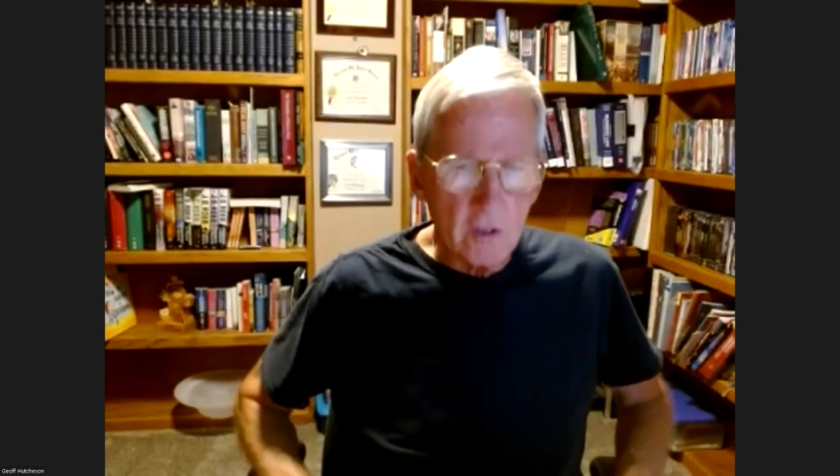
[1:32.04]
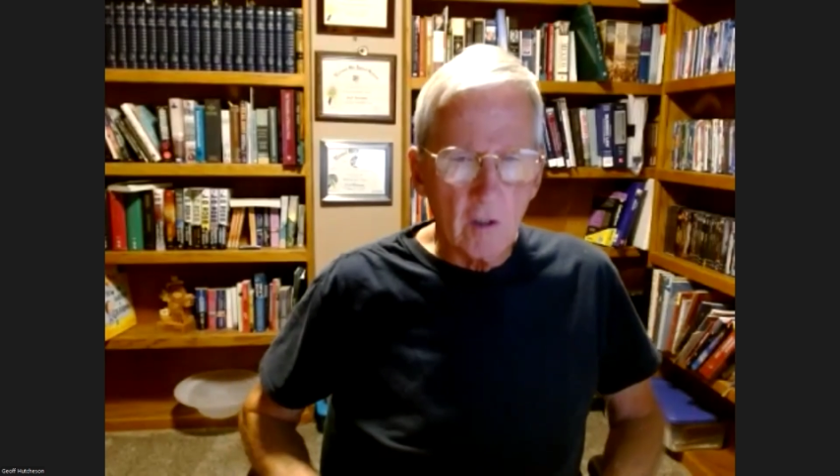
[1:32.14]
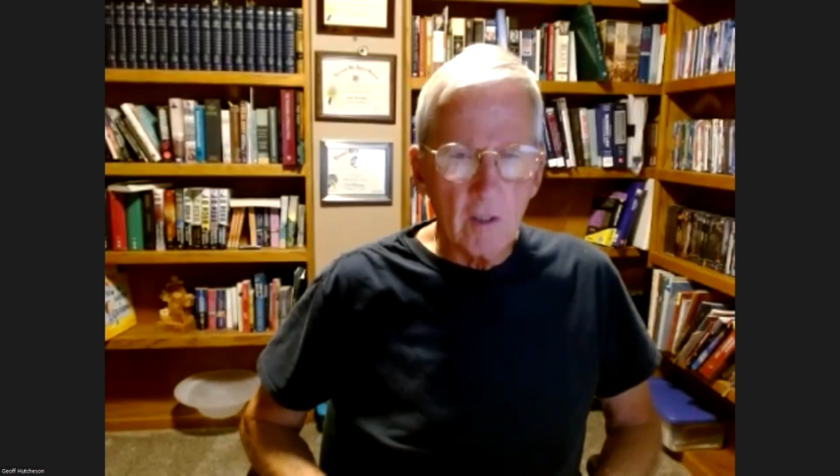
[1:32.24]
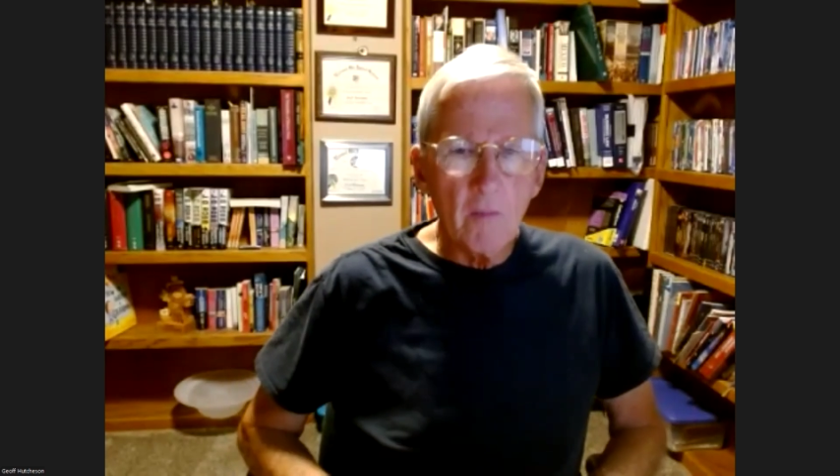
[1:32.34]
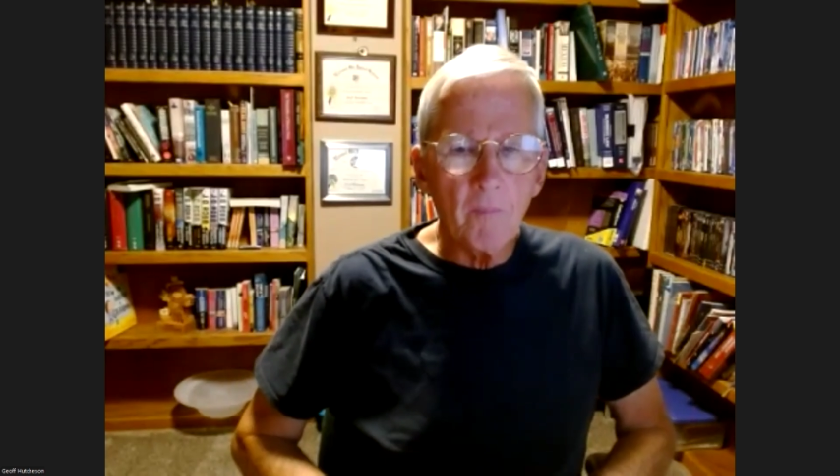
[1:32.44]
and
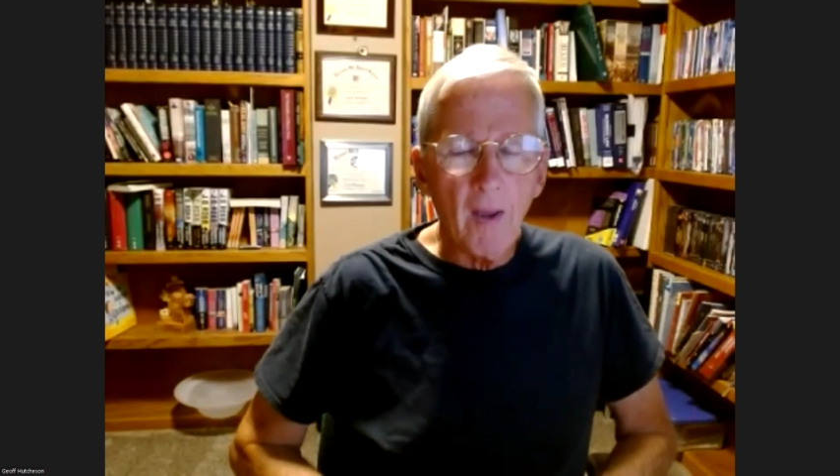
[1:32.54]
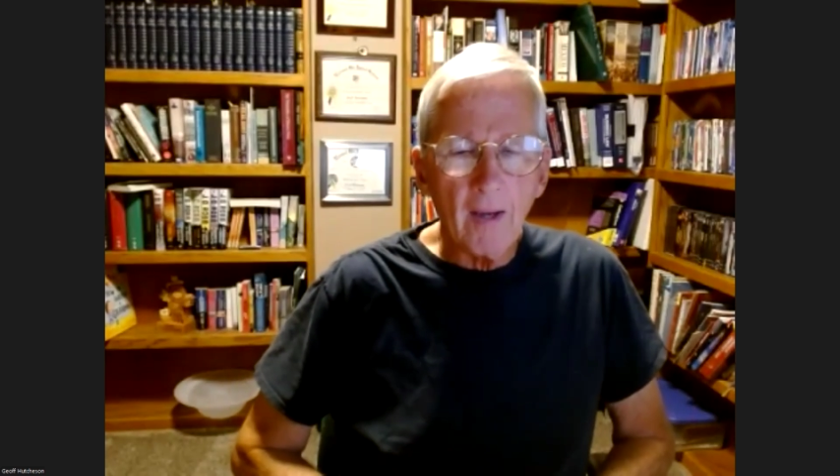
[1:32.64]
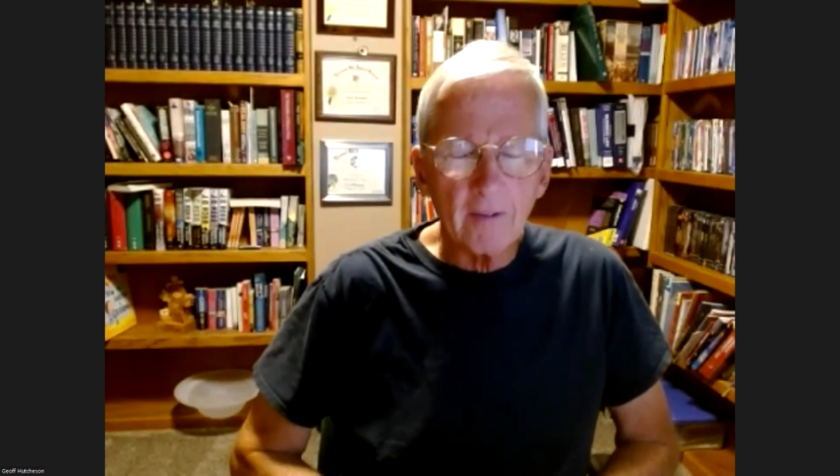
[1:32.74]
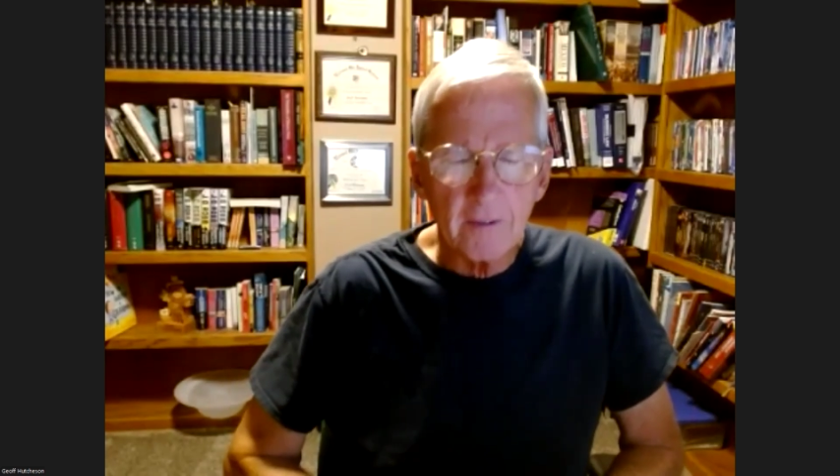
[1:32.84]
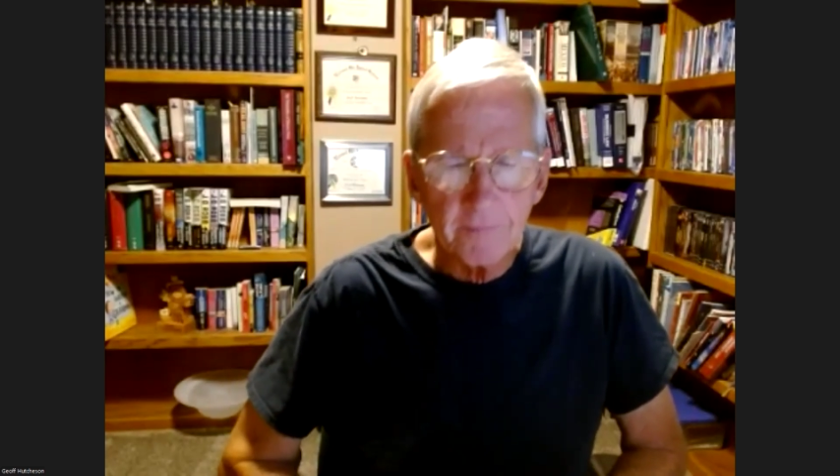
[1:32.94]
their
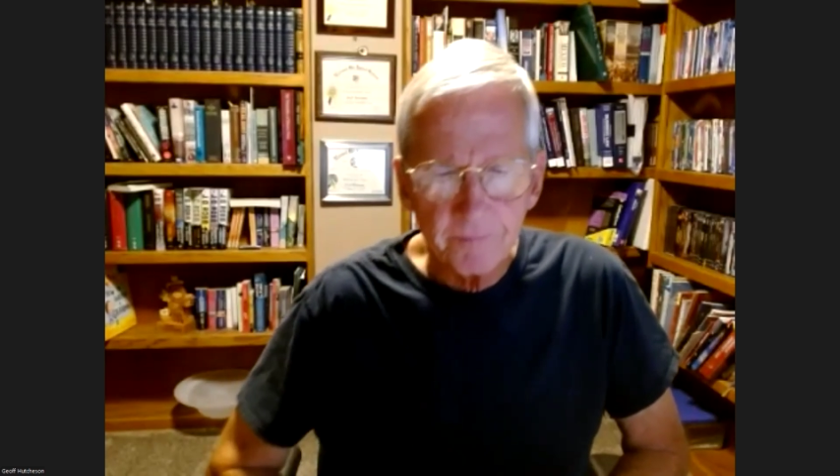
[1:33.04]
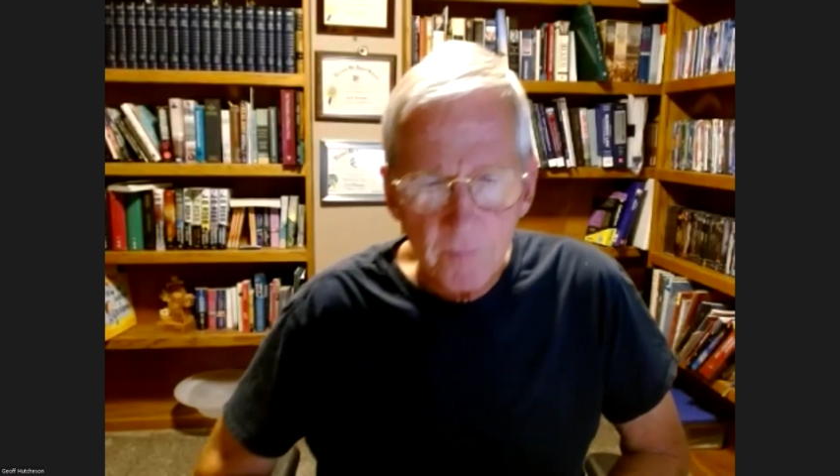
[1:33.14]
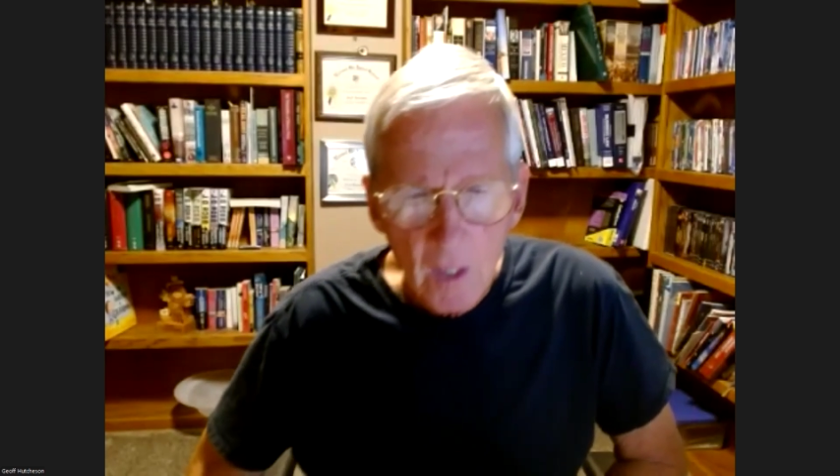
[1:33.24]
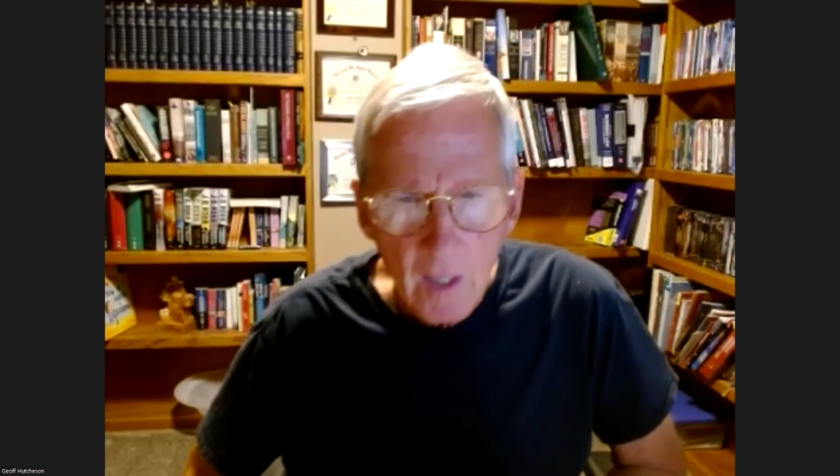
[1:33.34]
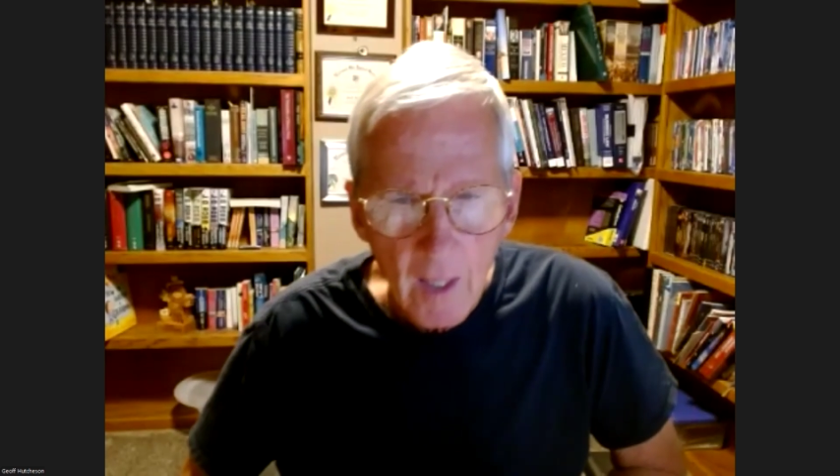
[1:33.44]
impact,
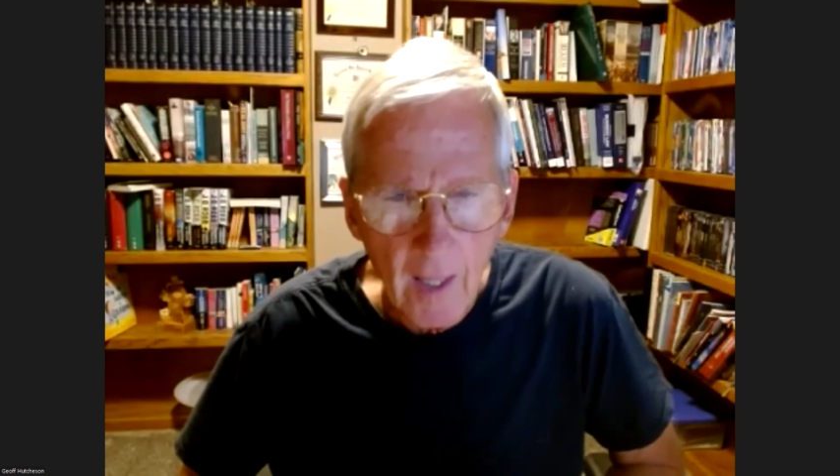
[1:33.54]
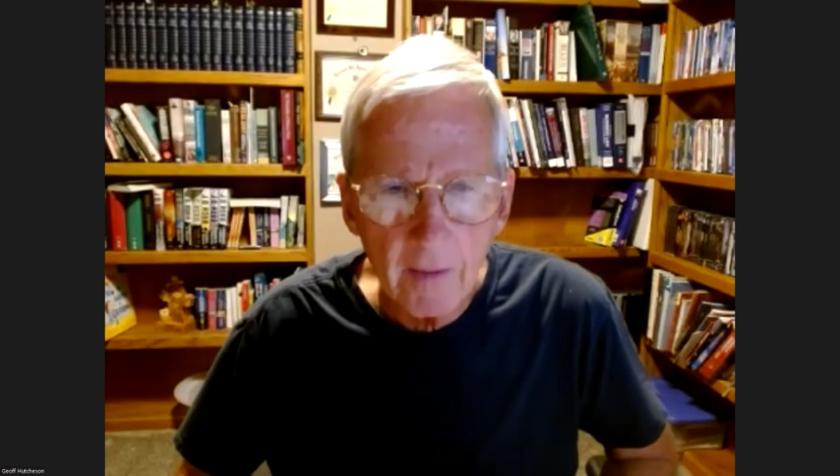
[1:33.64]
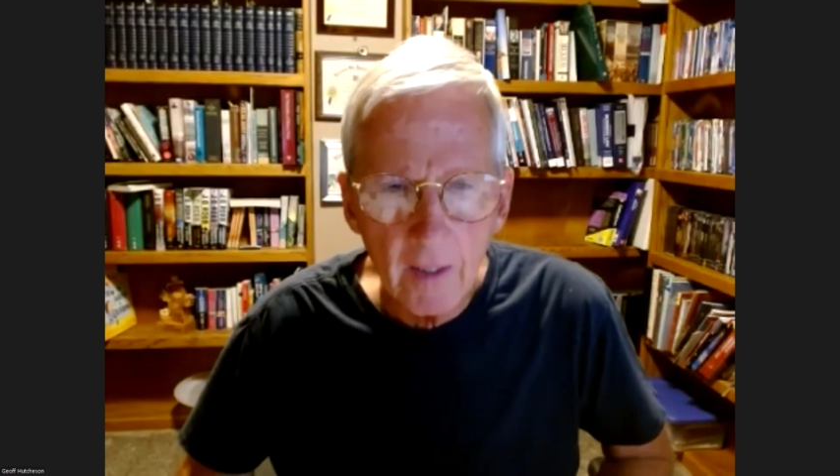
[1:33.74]
and